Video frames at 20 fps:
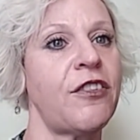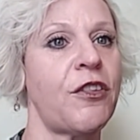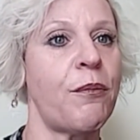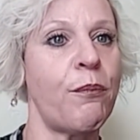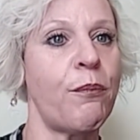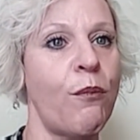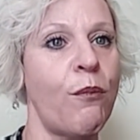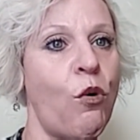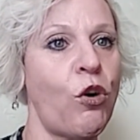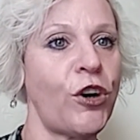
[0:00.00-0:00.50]
the
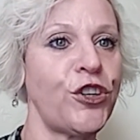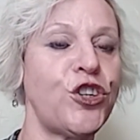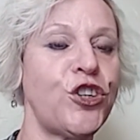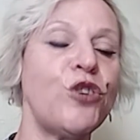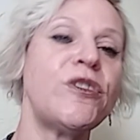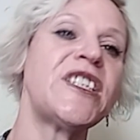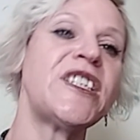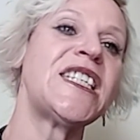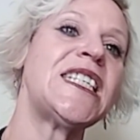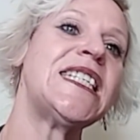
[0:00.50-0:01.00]
more you
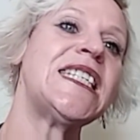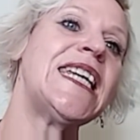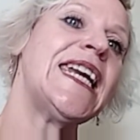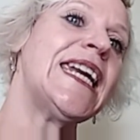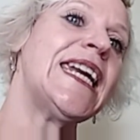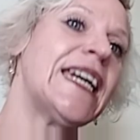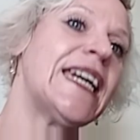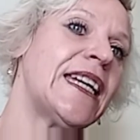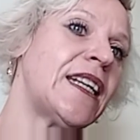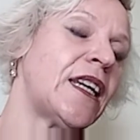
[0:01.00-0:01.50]

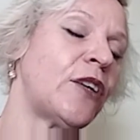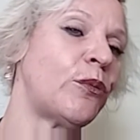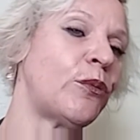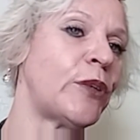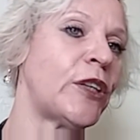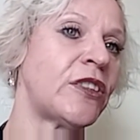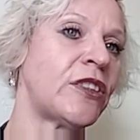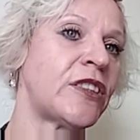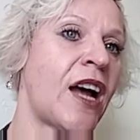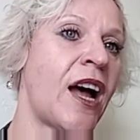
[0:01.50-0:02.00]
see it in
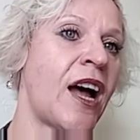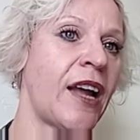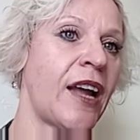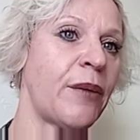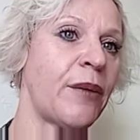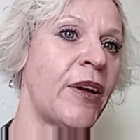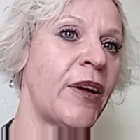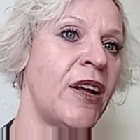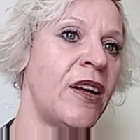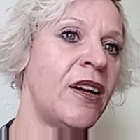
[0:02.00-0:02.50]
real time.